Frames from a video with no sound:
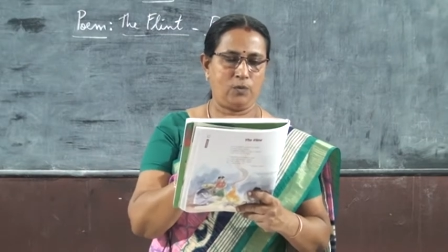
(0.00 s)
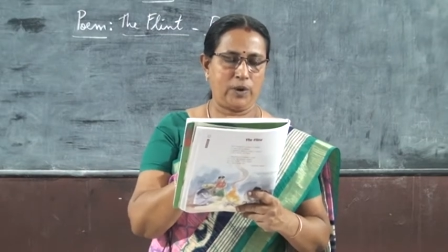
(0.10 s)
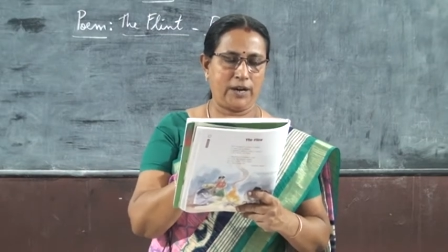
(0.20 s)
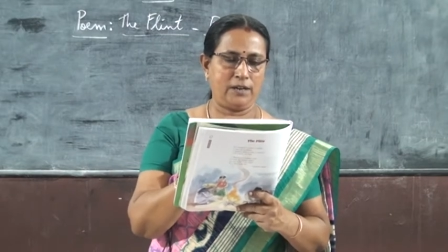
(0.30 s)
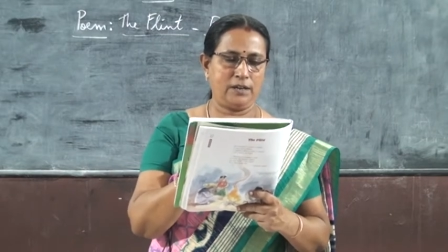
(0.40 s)

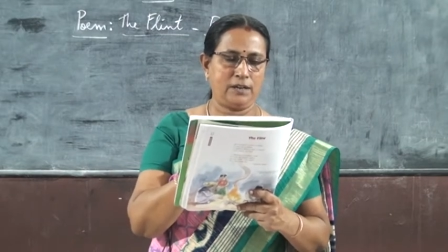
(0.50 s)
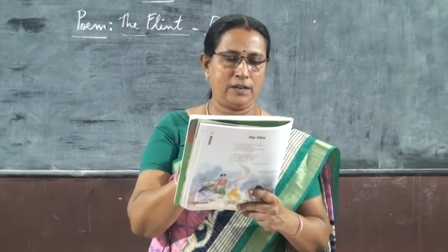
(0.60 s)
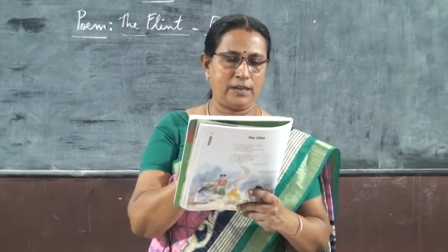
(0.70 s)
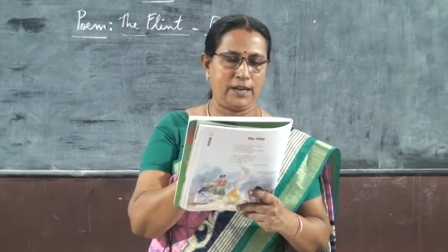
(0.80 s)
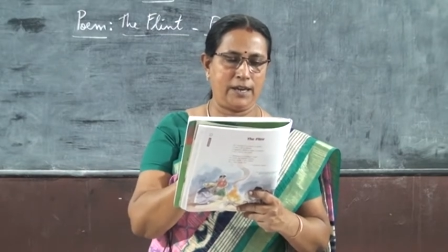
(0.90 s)

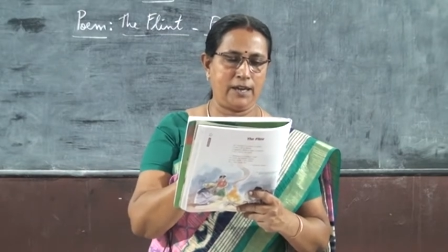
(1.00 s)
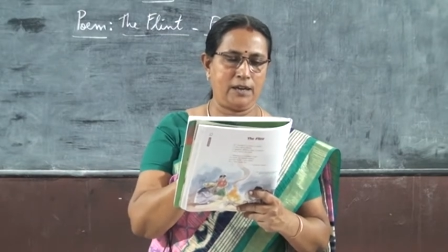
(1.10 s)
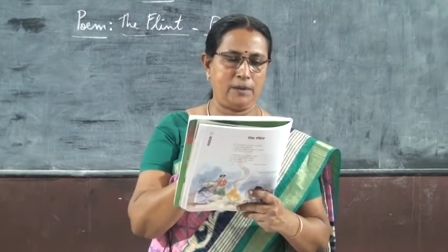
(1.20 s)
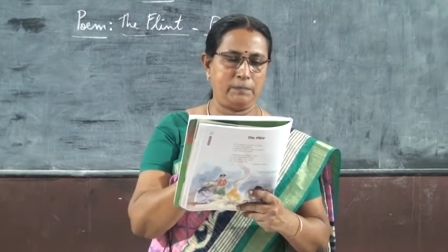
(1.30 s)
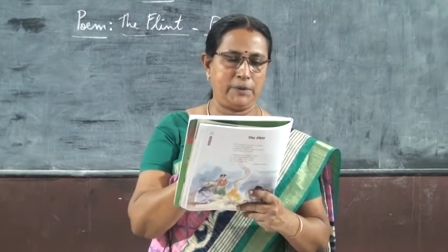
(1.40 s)
1,
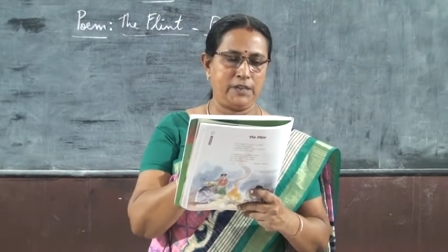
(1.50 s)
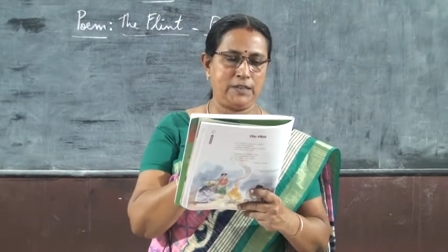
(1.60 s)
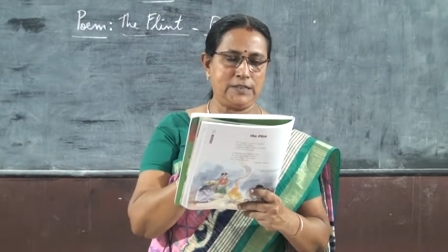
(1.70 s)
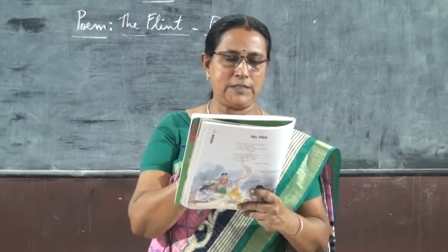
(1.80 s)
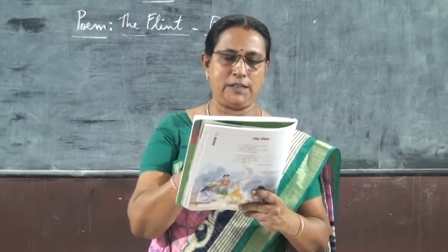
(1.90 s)
A,
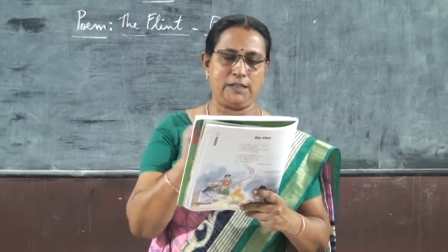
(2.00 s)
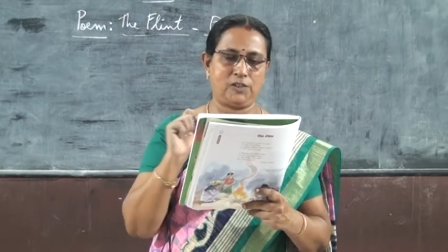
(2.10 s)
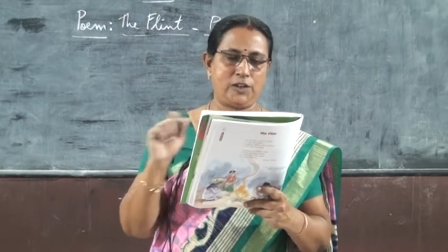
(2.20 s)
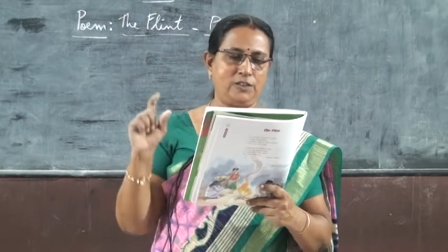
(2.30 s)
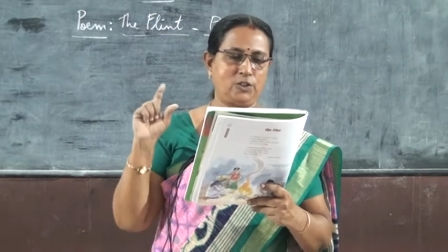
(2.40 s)
B, C.
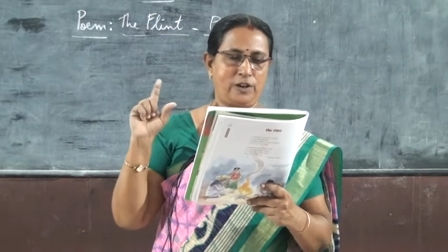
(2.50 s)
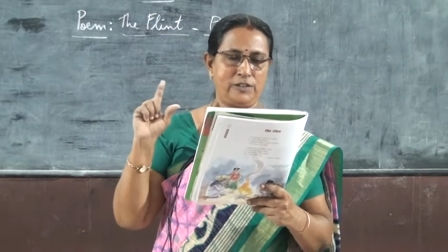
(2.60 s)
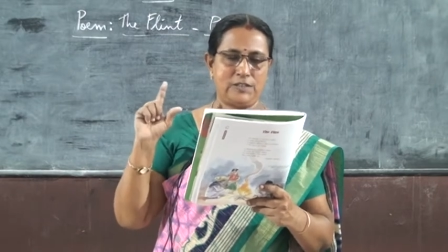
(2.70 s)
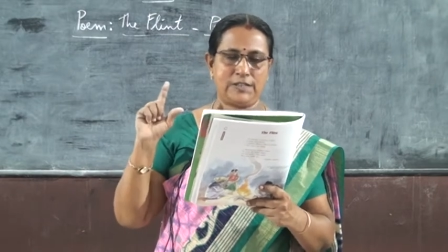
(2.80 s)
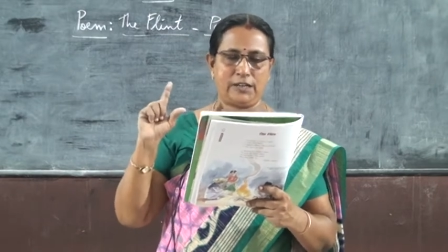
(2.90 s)
3
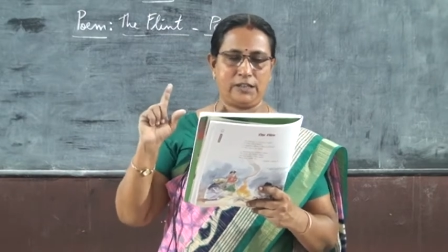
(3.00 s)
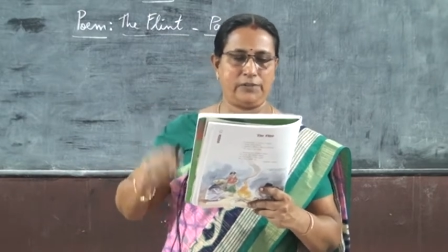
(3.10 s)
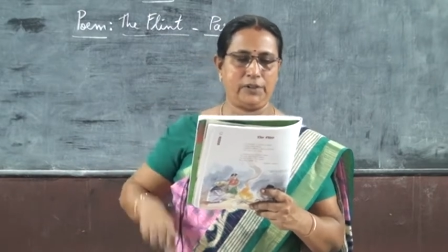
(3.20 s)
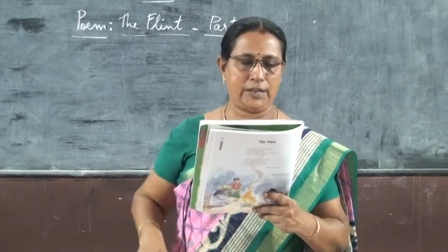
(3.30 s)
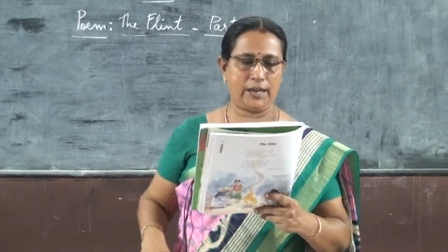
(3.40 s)
choices are
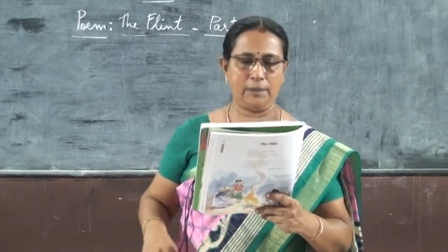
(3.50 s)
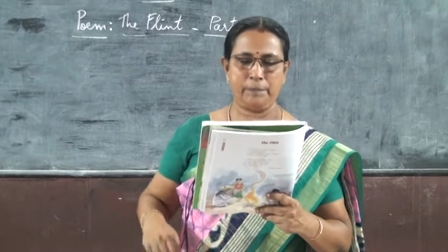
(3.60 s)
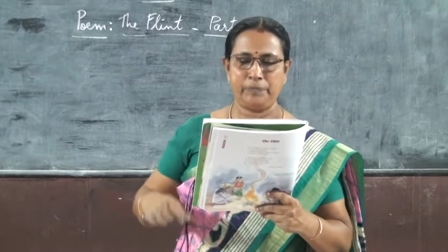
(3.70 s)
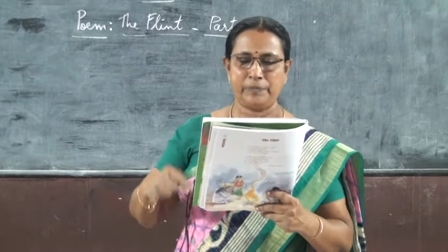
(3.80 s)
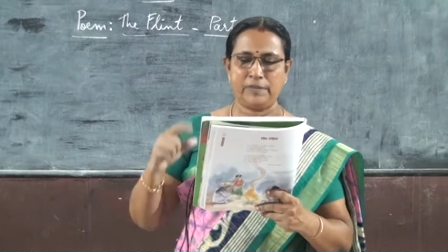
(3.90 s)
given
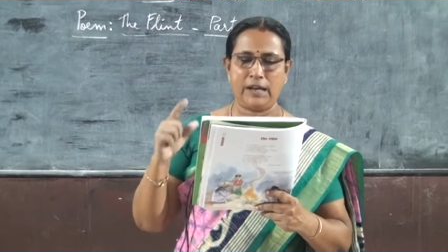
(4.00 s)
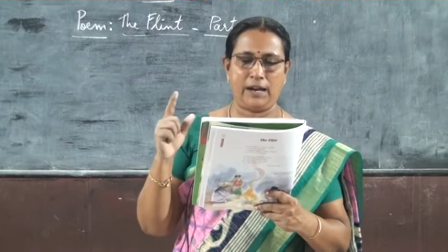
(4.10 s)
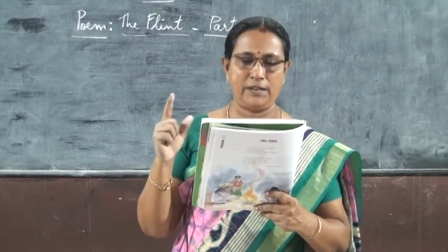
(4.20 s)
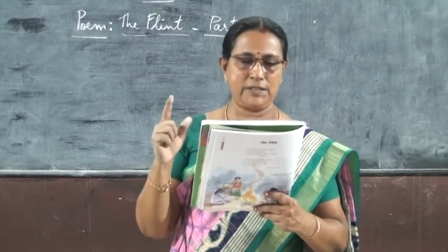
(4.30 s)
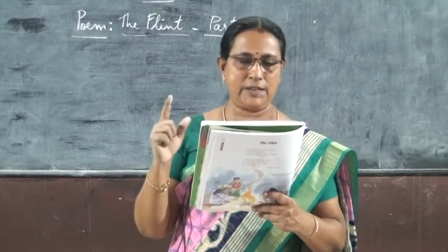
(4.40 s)
there. The
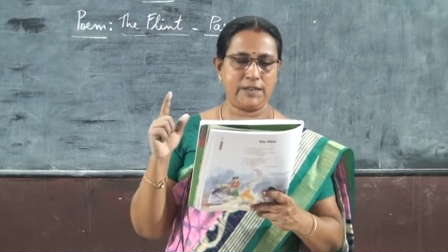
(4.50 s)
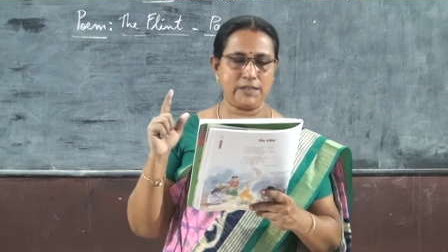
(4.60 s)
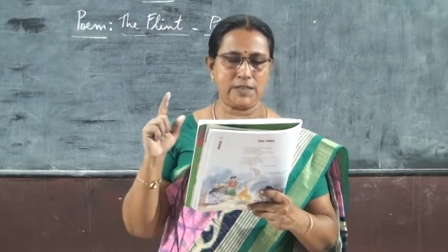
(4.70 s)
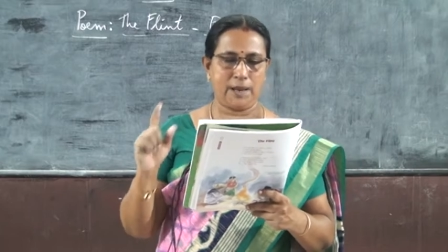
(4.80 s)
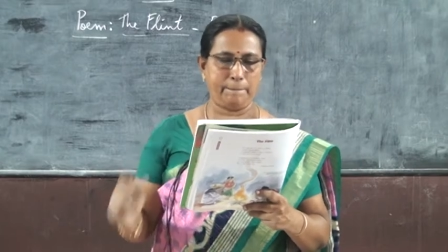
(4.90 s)
answer
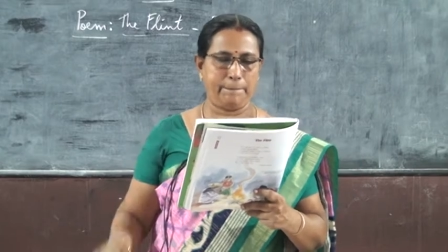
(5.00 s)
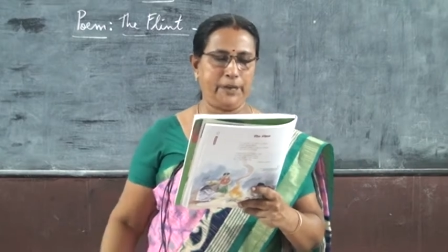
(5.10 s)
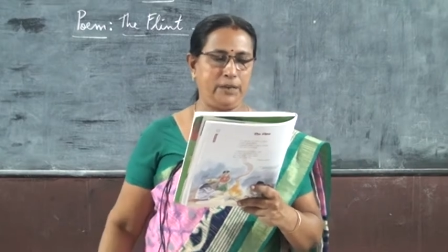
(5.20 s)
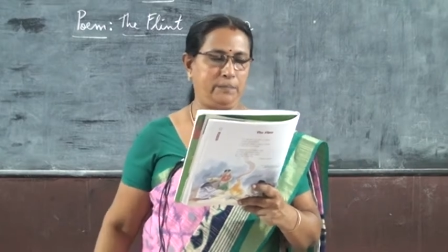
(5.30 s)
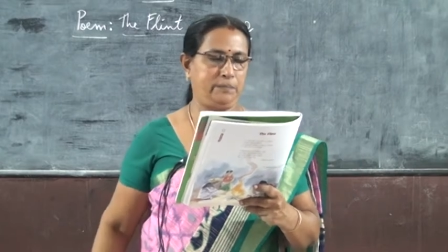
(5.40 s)
is
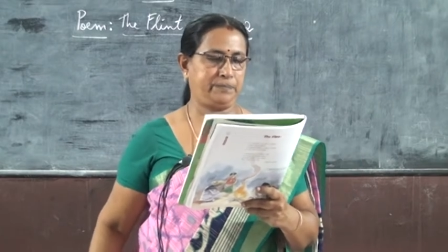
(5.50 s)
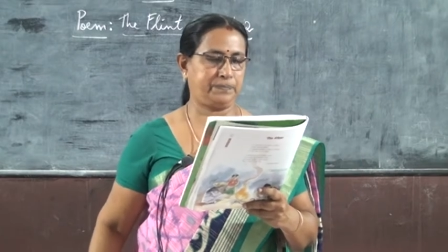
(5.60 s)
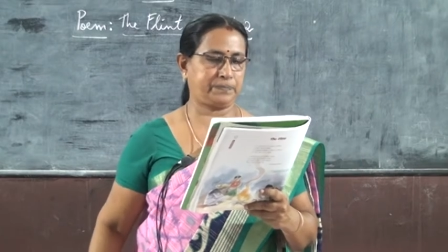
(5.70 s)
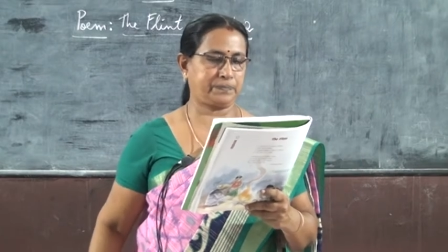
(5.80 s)
B.